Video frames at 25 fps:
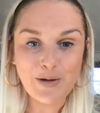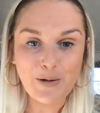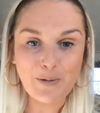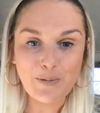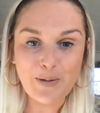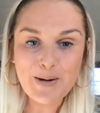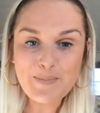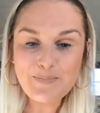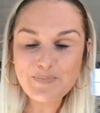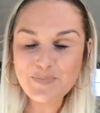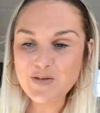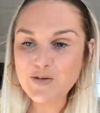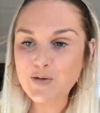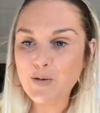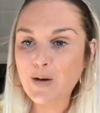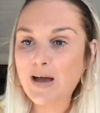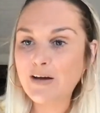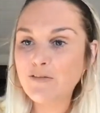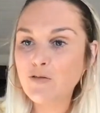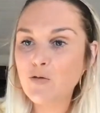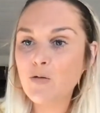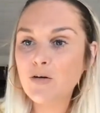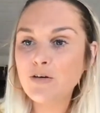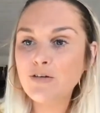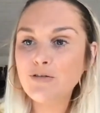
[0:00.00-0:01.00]
All right. So
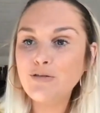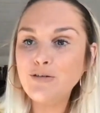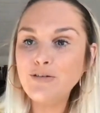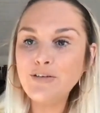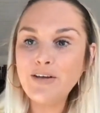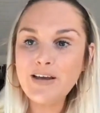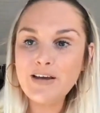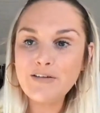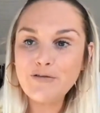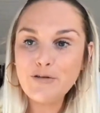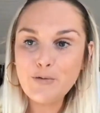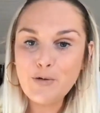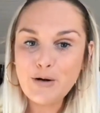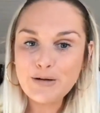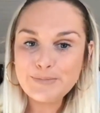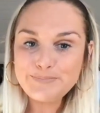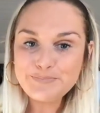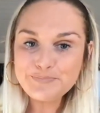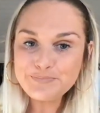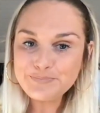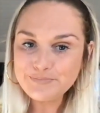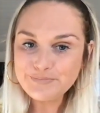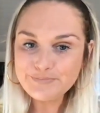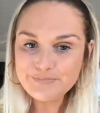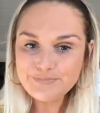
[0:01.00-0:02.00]
have a wonderful day, everyone.